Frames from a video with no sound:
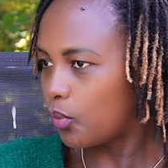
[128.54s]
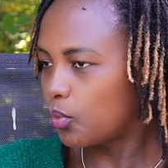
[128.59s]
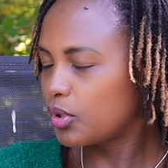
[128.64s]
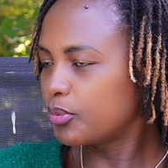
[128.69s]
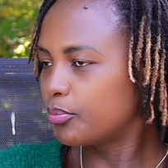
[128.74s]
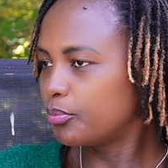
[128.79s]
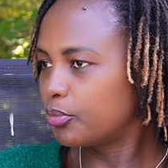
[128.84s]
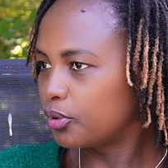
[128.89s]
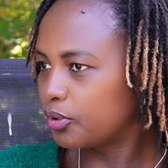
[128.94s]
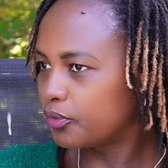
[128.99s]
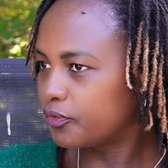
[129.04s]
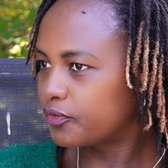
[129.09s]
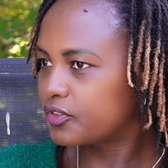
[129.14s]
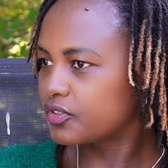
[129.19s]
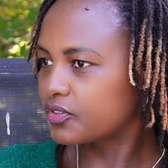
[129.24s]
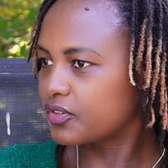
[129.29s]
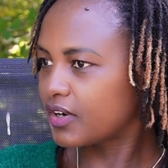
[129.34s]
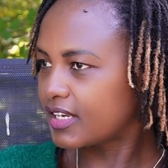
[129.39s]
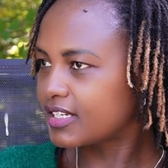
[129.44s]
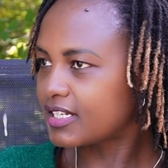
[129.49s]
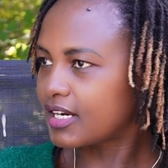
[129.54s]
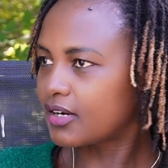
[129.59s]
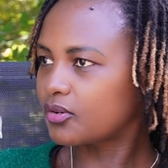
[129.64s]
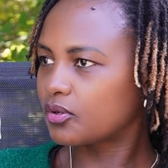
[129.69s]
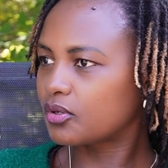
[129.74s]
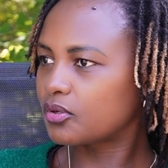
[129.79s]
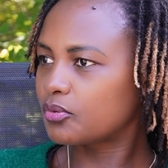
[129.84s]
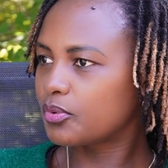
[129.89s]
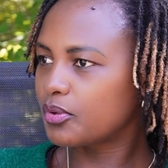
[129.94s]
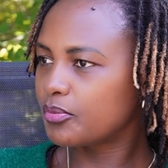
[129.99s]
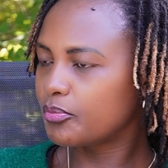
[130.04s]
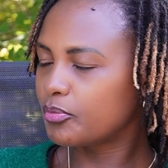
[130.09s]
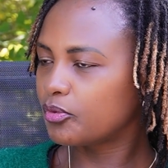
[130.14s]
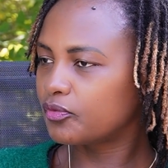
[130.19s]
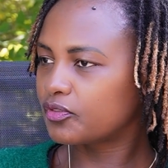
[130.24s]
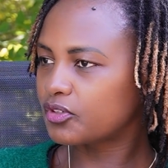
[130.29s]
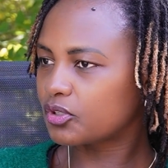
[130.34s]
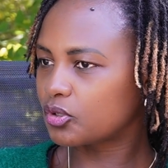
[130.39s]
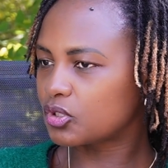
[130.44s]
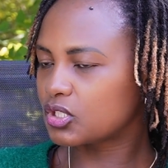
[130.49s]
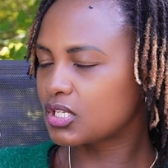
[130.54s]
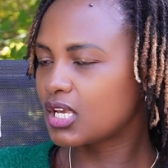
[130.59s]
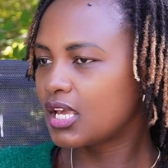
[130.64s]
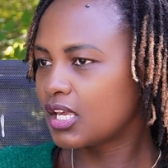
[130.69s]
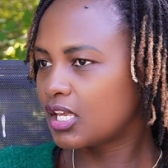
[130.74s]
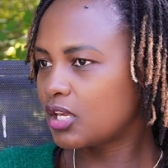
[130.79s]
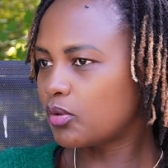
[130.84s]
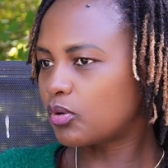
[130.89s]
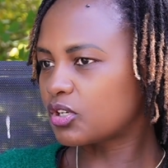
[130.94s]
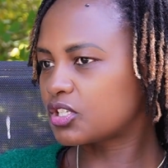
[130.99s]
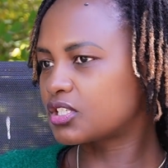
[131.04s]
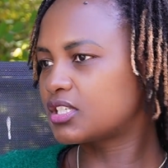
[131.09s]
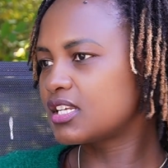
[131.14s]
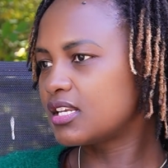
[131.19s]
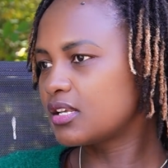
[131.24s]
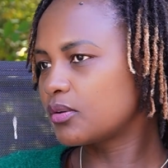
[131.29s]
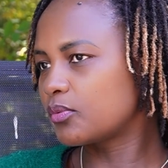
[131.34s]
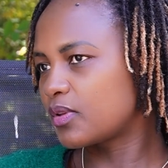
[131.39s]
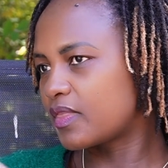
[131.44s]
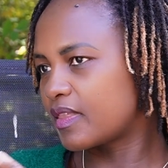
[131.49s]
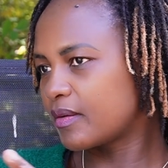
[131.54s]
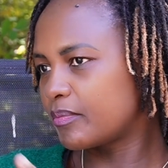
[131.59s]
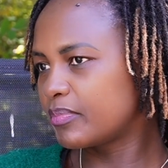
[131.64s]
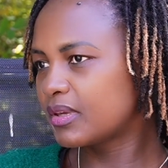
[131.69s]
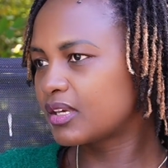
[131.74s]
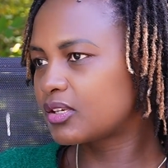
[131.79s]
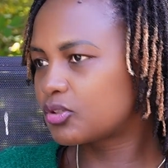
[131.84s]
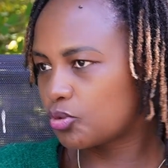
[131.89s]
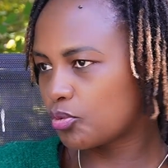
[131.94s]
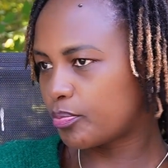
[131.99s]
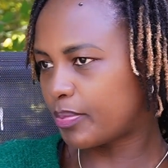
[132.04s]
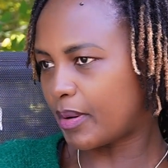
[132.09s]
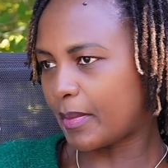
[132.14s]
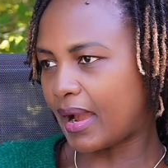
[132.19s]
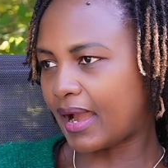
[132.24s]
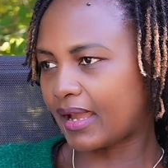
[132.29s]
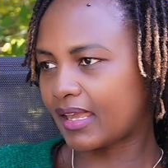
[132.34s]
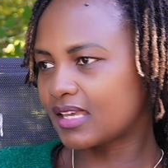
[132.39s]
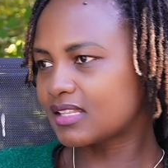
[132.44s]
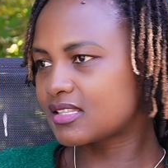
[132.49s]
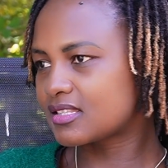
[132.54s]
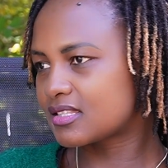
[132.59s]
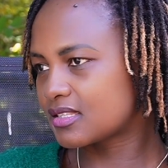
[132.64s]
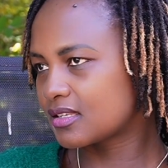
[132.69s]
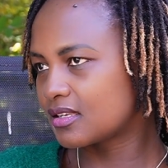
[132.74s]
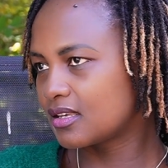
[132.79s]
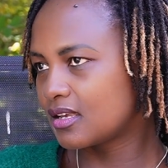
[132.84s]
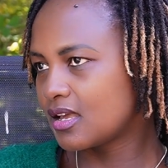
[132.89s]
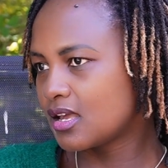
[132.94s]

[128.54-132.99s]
We moved later on. We moved because he was dealing with the big supermarkets.